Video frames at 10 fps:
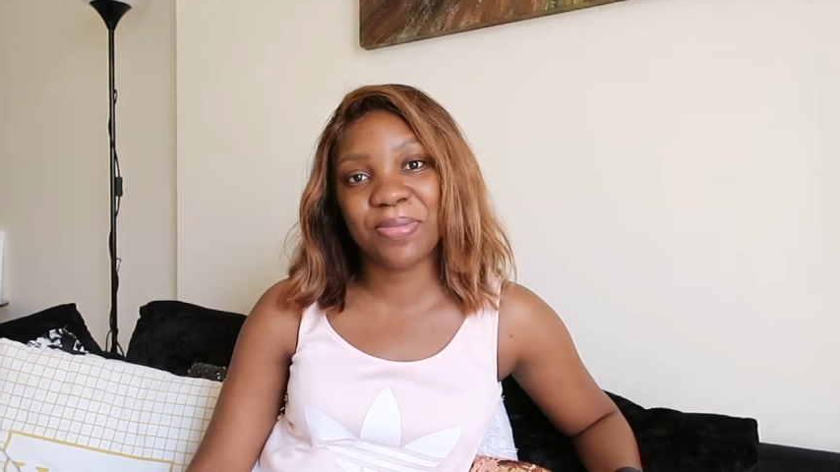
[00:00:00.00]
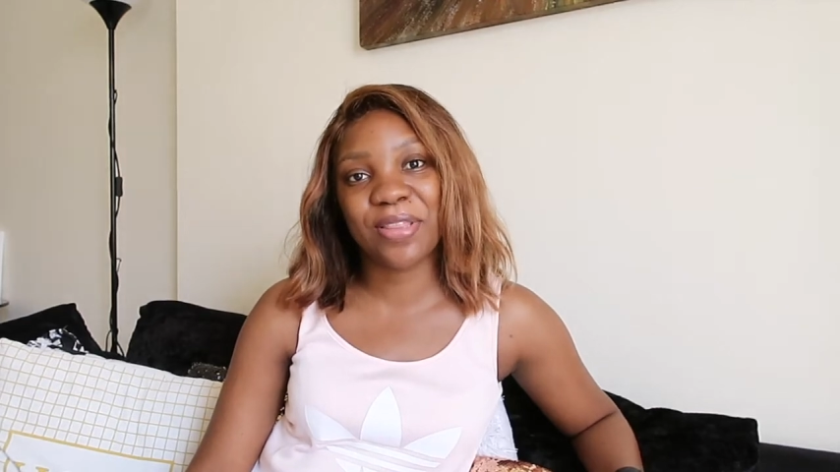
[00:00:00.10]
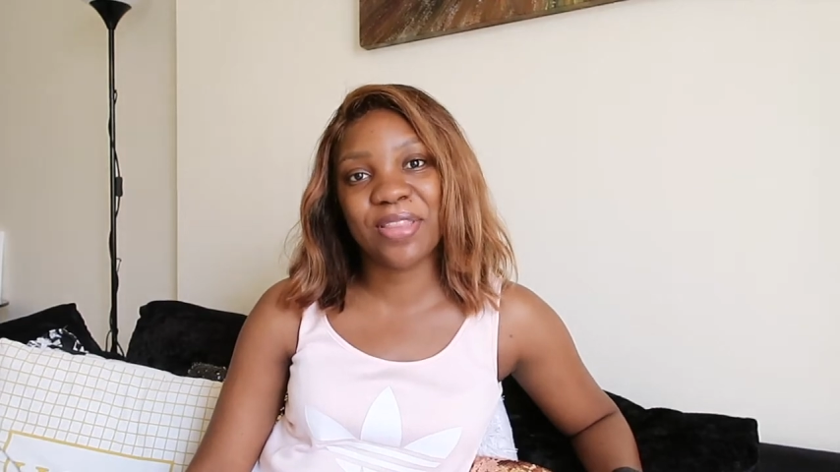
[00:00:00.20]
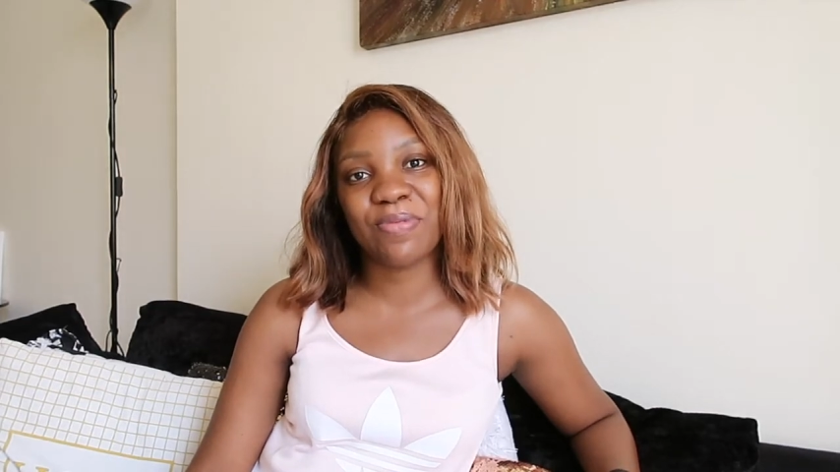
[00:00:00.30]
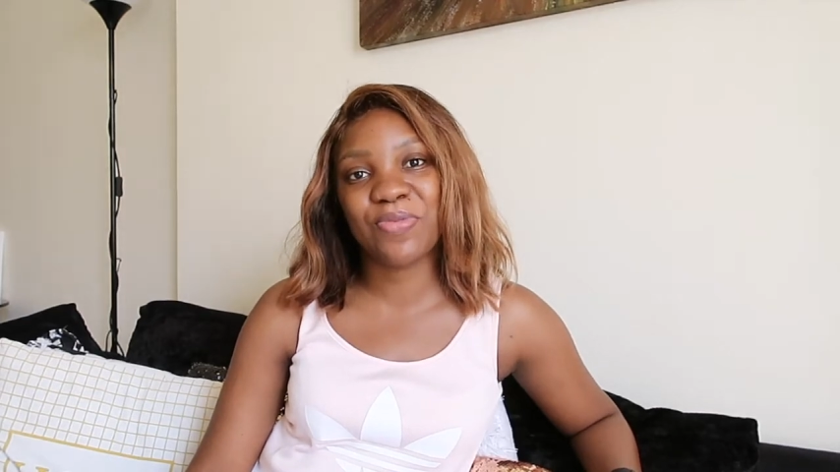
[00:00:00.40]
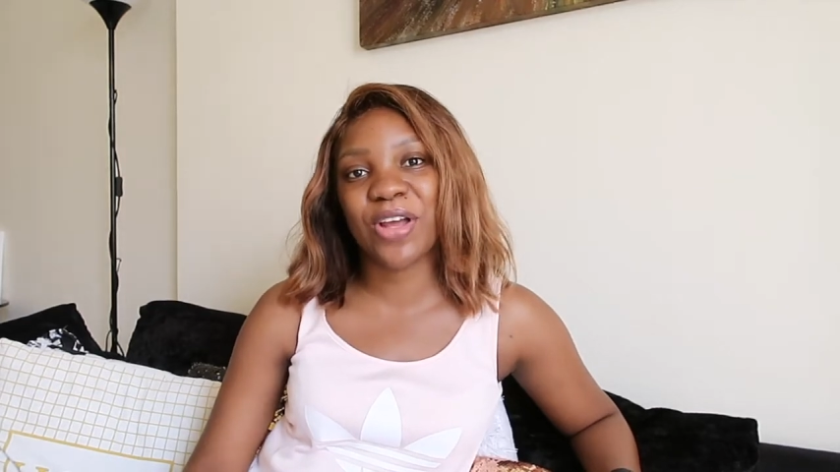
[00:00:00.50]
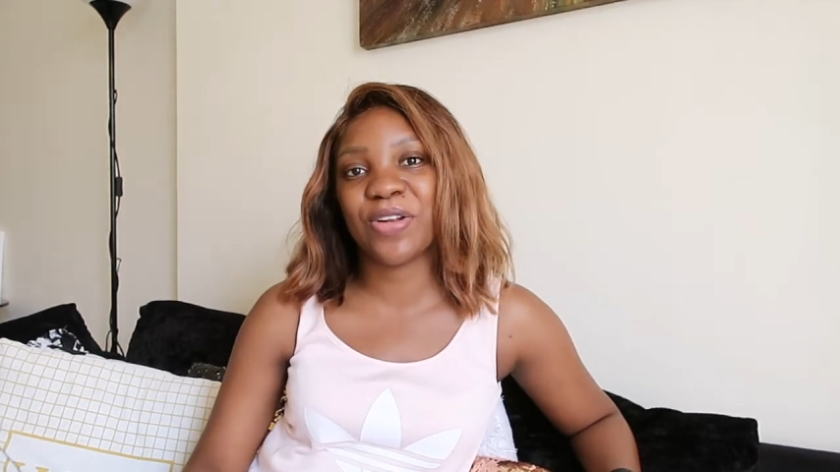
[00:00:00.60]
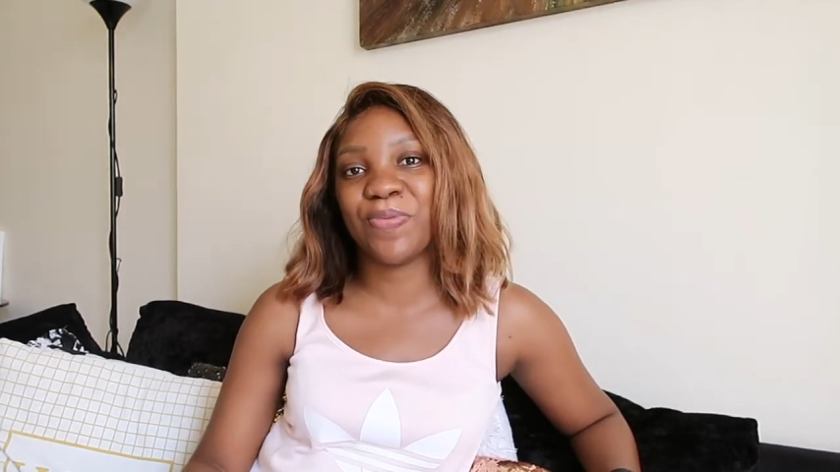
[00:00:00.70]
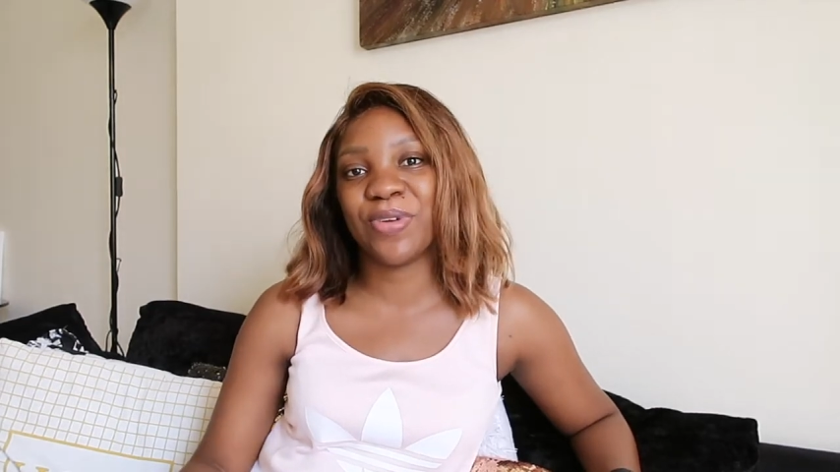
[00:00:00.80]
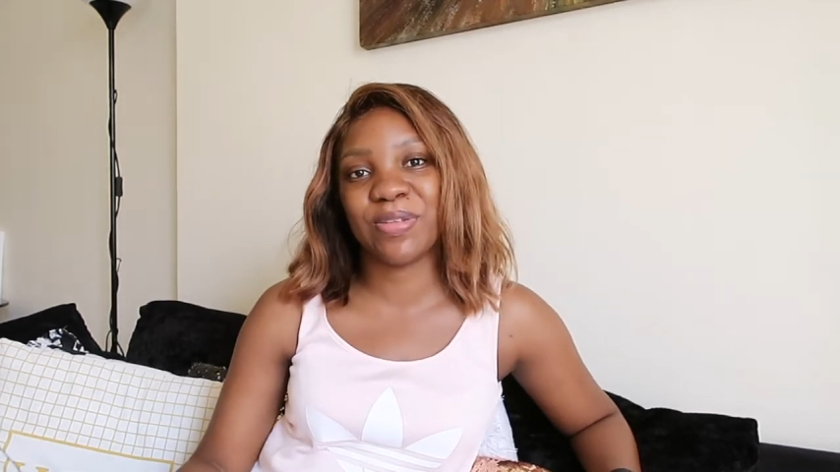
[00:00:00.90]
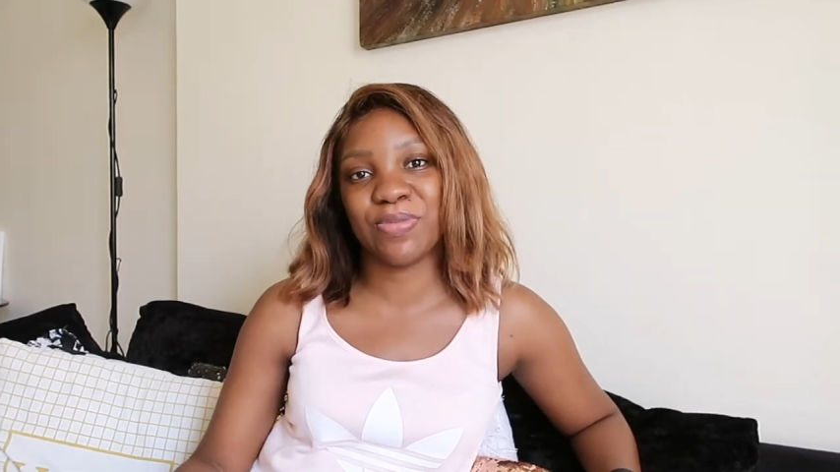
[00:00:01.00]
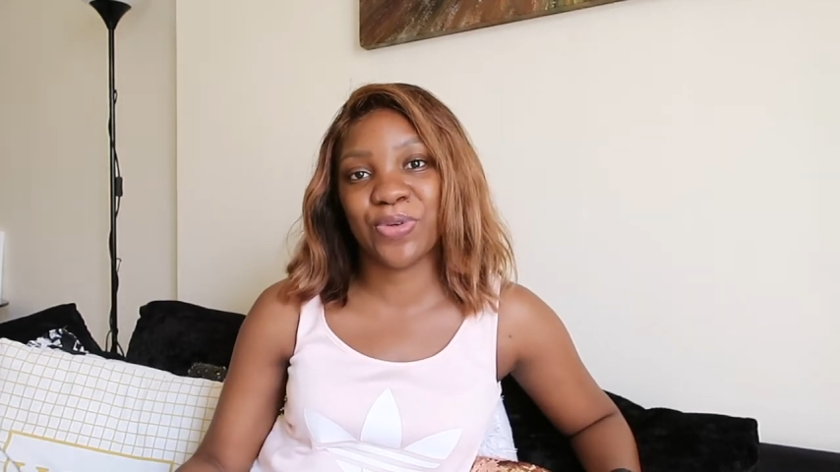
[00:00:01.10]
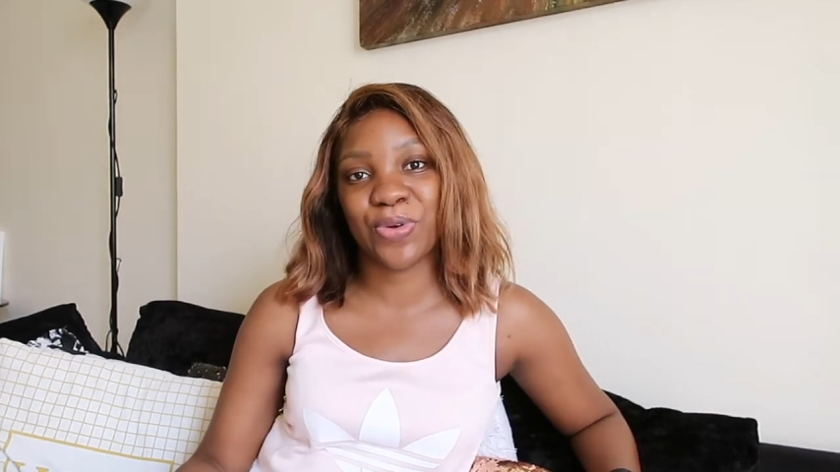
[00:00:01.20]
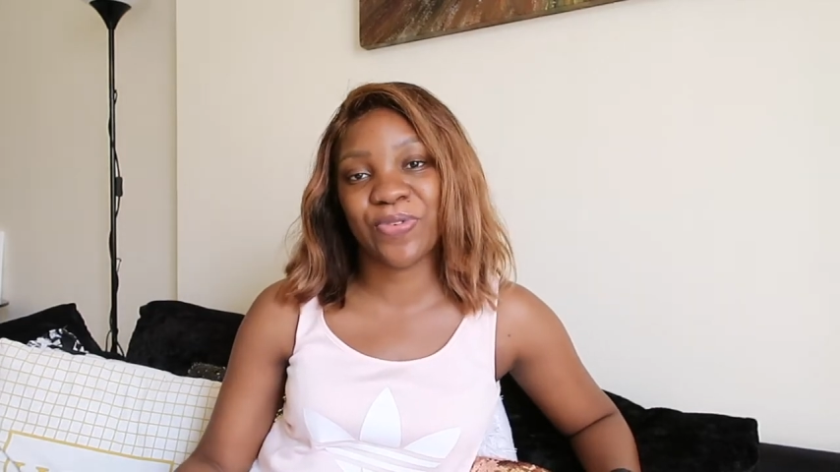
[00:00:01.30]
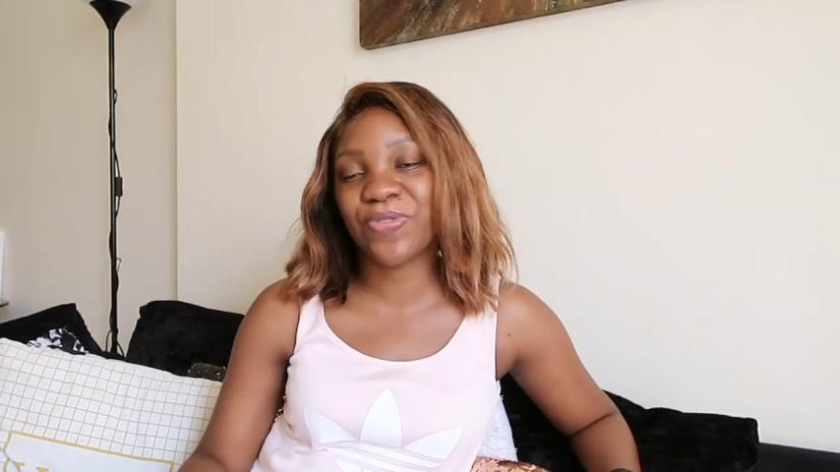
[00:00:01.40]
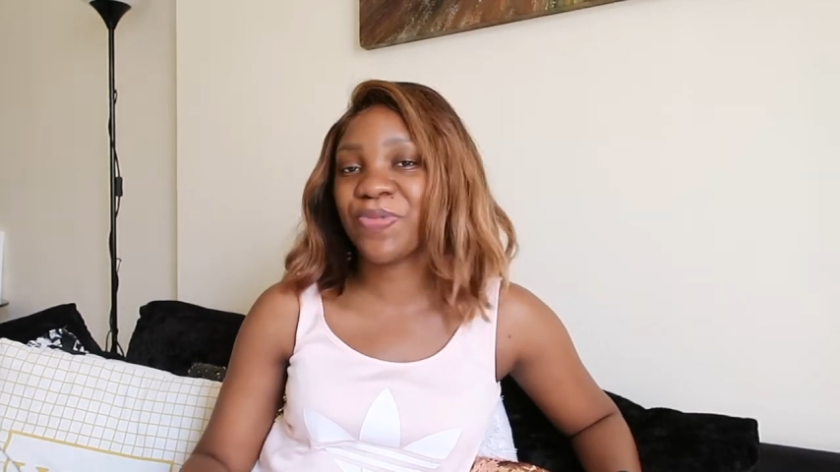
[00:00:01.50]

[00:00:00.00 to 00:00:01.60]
month, I'm trying to put some sort of